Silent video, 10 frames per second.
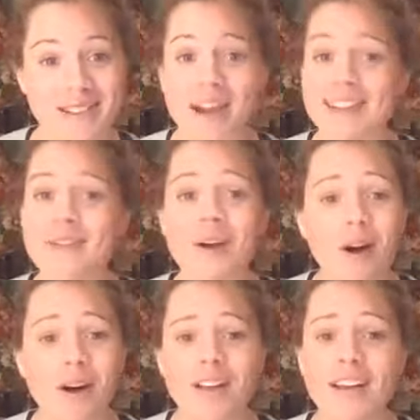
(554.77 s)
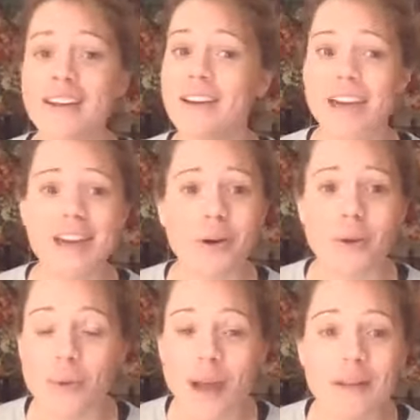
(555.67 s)
You guys are all
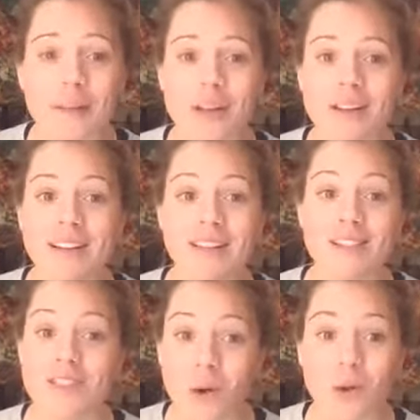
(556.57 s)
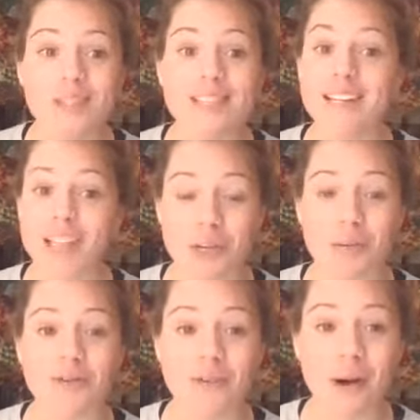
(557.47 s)
incredible souls in
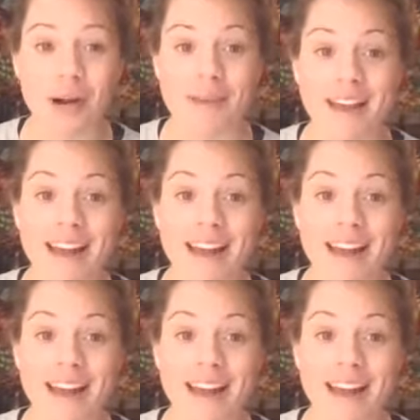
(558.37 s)
human form,